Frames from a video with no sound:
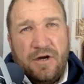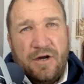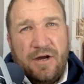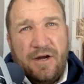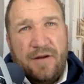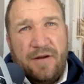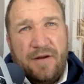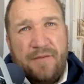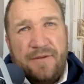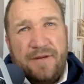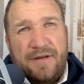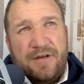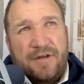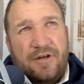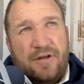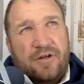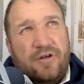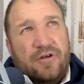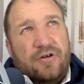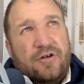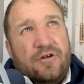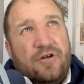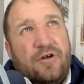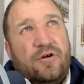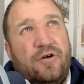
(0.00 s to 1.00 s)
and i mean you
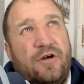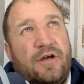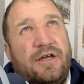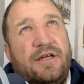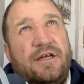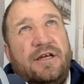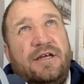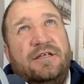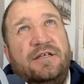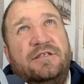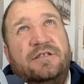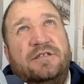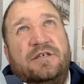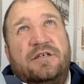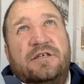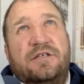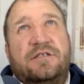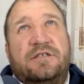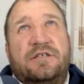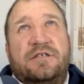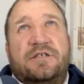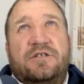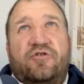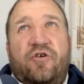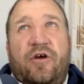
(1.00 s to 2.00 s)
know it's
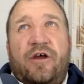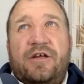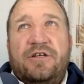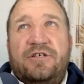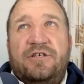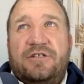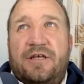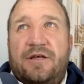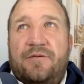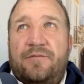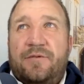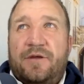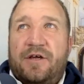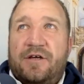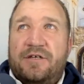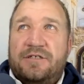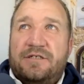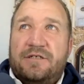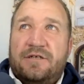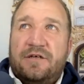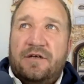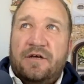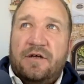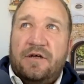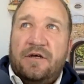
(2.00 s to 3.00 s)
it's a strange thing because